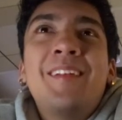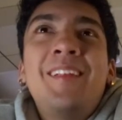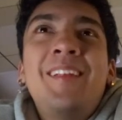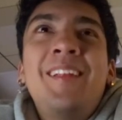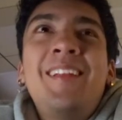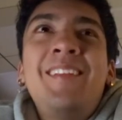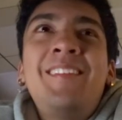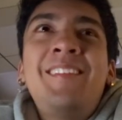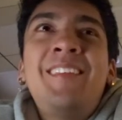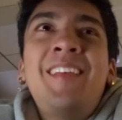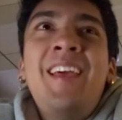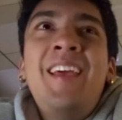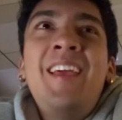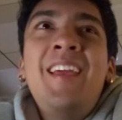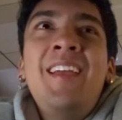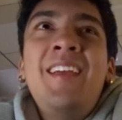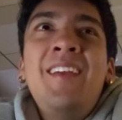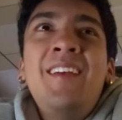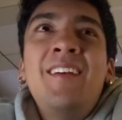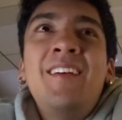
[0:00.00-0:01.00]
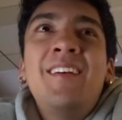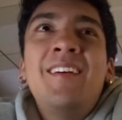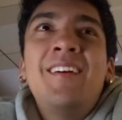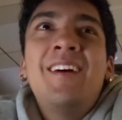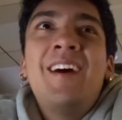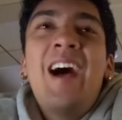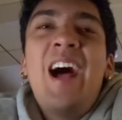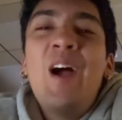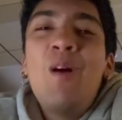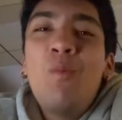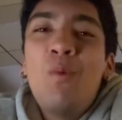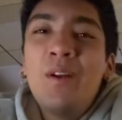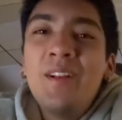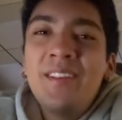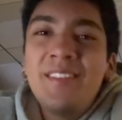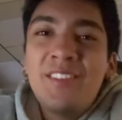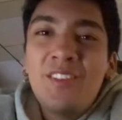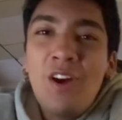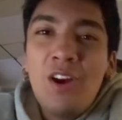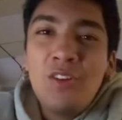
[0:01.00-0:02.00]
let's say I want
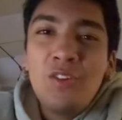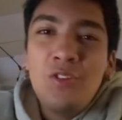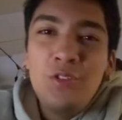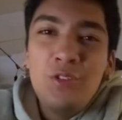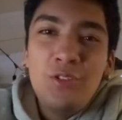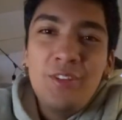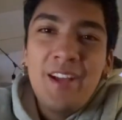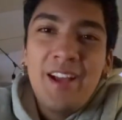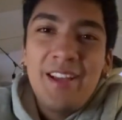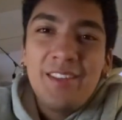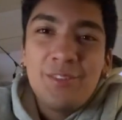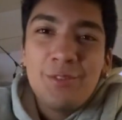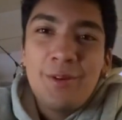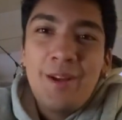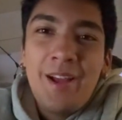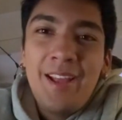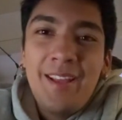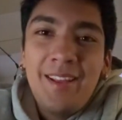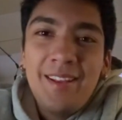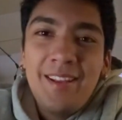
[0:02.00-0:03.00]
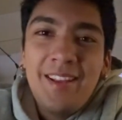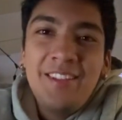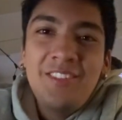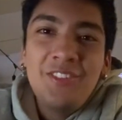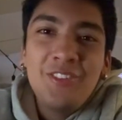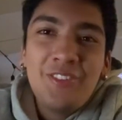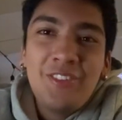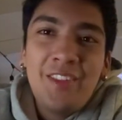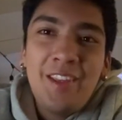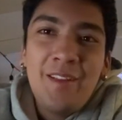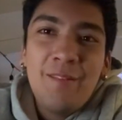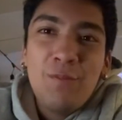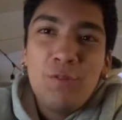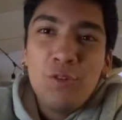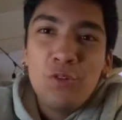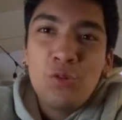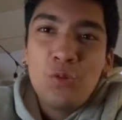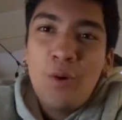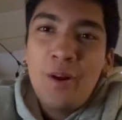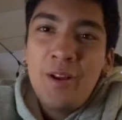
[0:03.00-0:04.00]
to talk to you guys, right? Let's just say
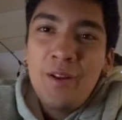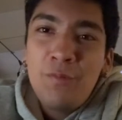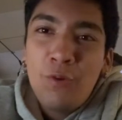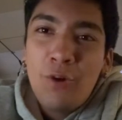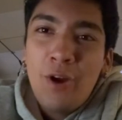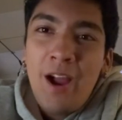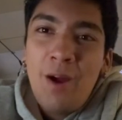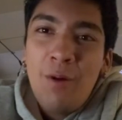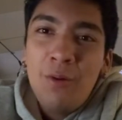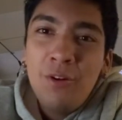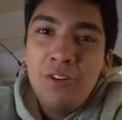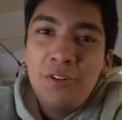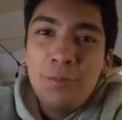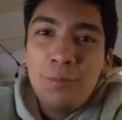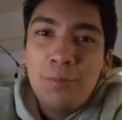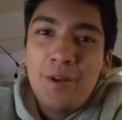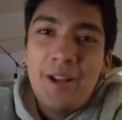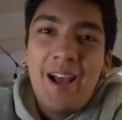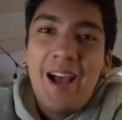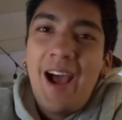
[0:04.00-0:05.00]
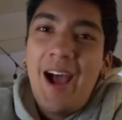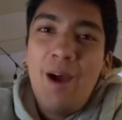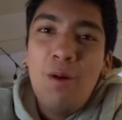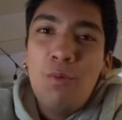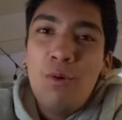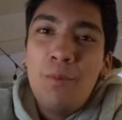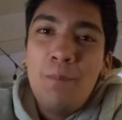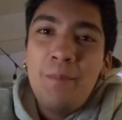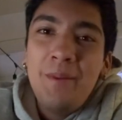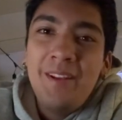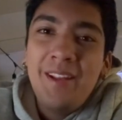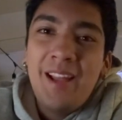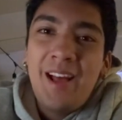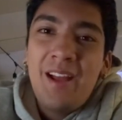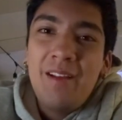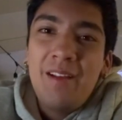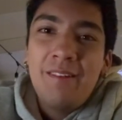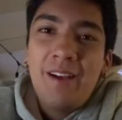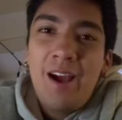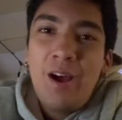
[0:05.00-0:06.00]
for 24 hours, but I won't be
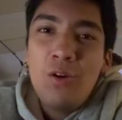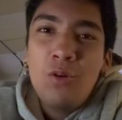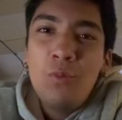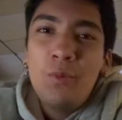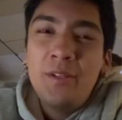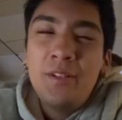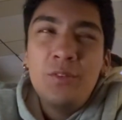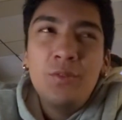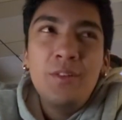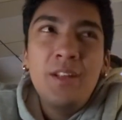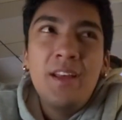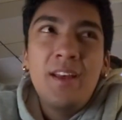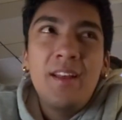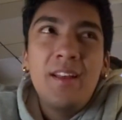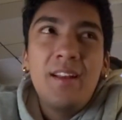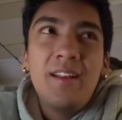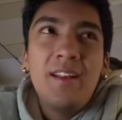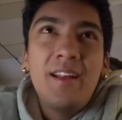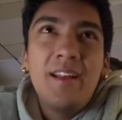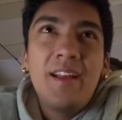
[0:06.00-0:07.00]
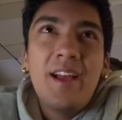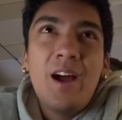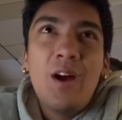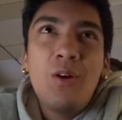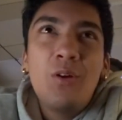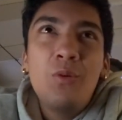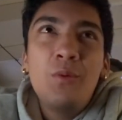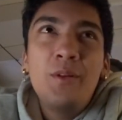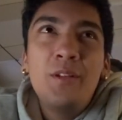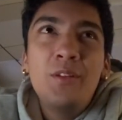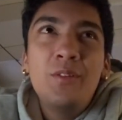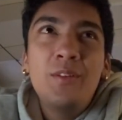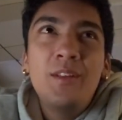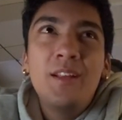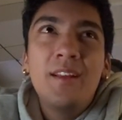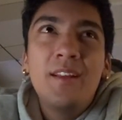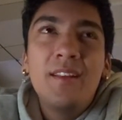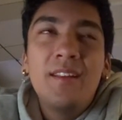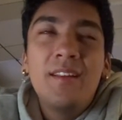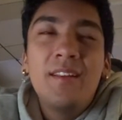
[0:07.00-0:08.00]
live. How could we do that? Like, how could we do
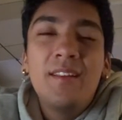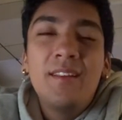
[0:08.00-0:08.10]
that?